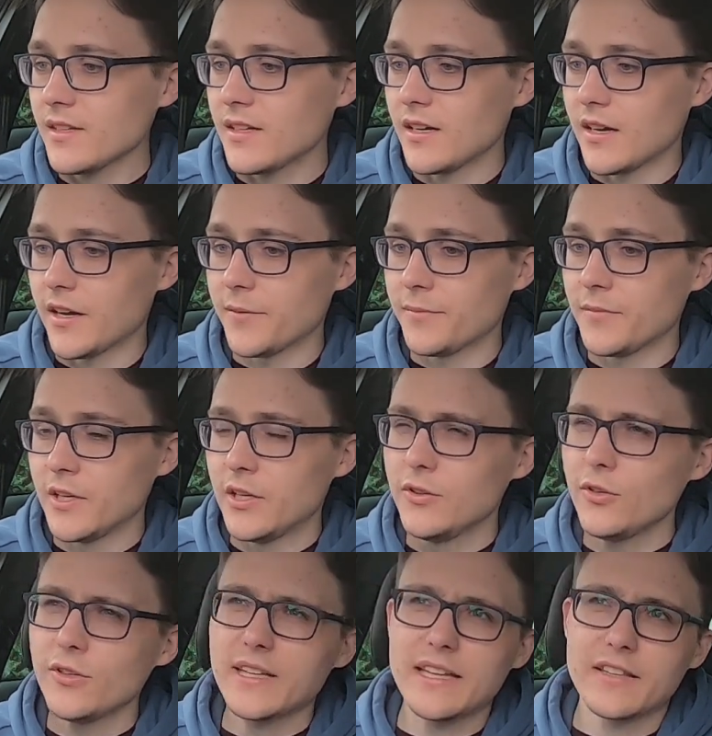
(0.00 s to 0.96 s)
Not
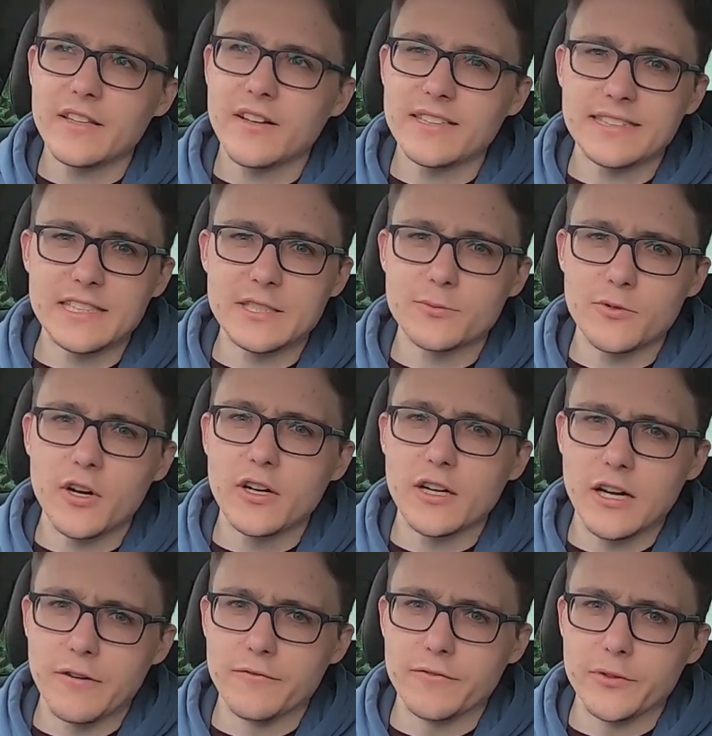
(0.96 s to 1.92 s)
that the 19s were
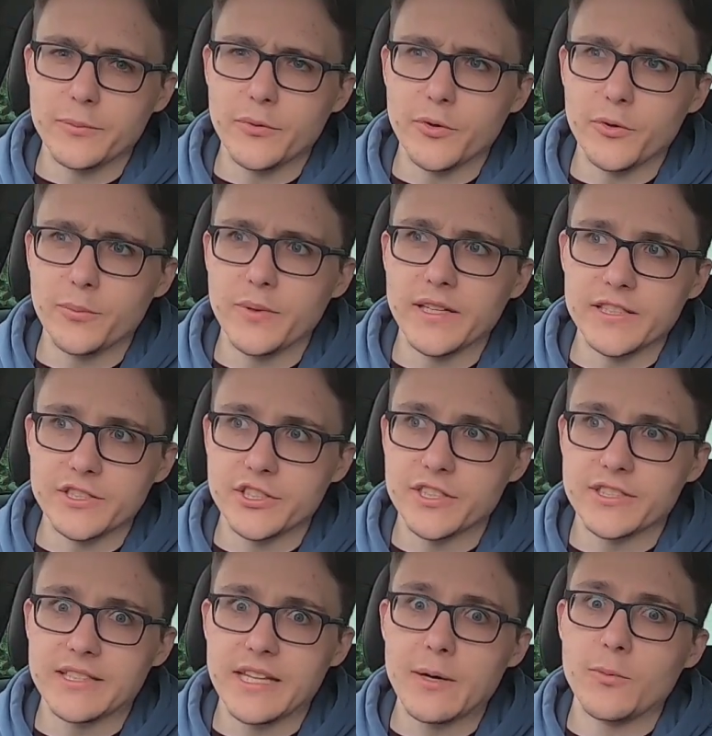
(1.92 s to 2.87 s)
uncomfortable, but it's
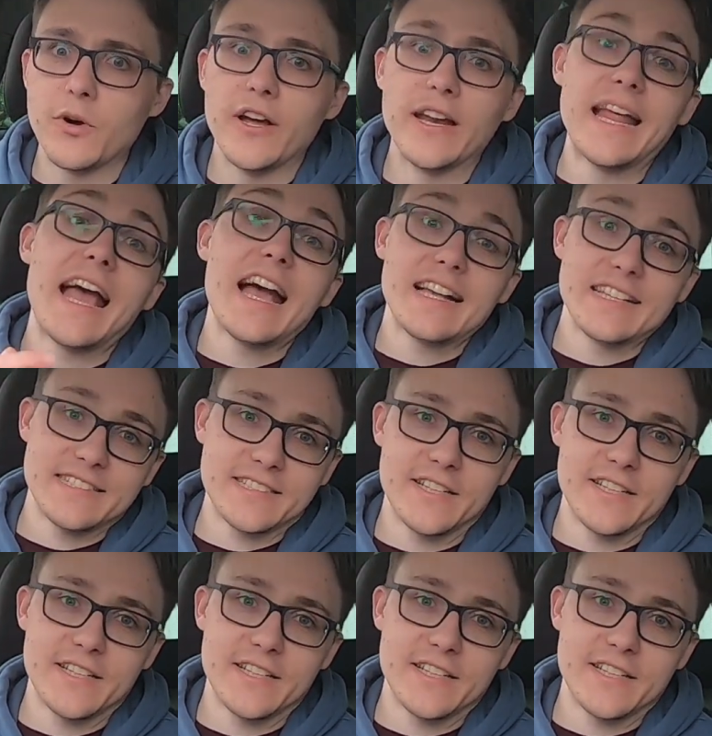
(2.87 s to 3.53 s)
just they weren't as